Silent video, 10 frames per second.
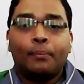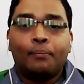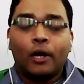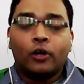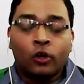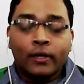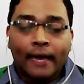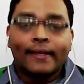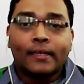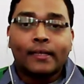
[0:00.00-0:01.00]
an organic
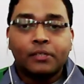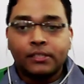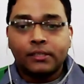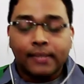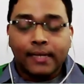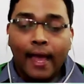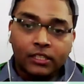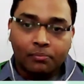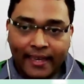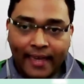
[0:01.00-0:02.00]
chemistry reaction
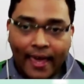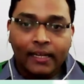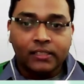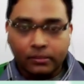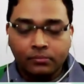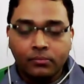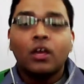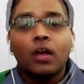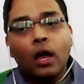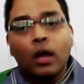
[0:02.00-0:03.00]
mechanism,
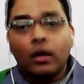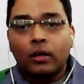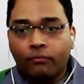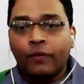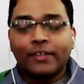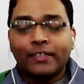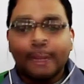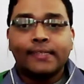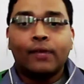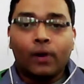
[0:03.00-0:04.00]
if it's an
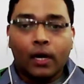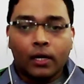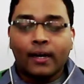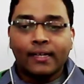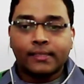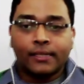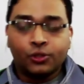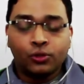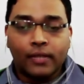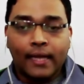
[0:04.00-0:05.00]
SN1 or an SN2
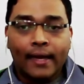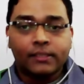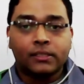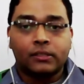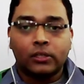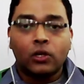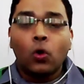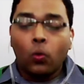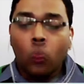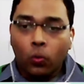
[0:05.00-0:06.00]
reaction,
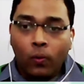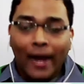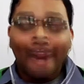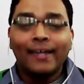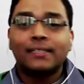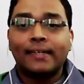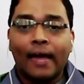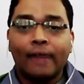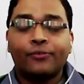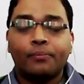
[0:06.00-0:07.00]
why does it have
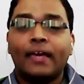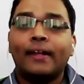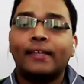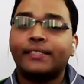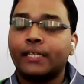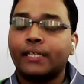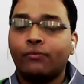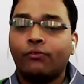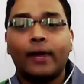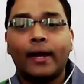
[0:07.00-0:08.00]
to be an SN1? Why
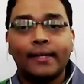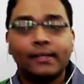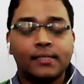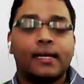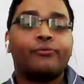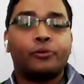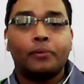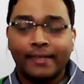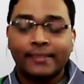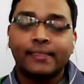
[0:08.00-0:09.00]
does it have to be an
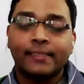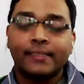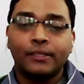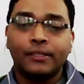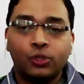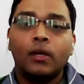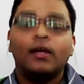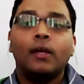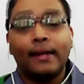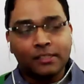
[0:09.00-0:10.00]
SN2? It's
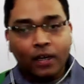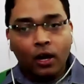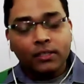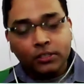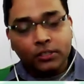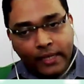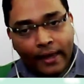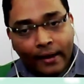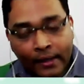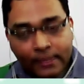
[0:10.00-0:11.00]
because you can
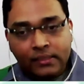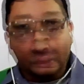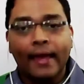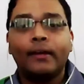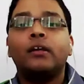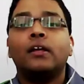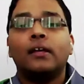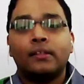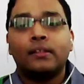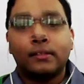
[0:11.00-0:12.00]
understand the
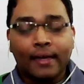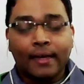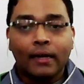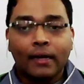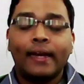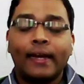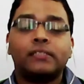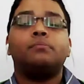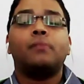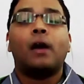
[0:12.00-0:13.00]
chiral mechanism, how
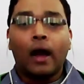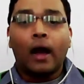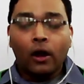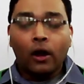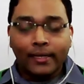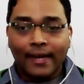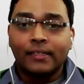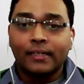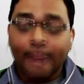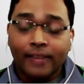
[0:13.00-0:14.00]
exactly the
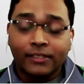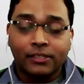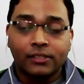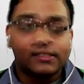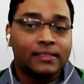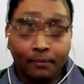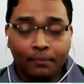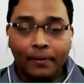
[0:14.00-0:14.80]
reaction is taking place.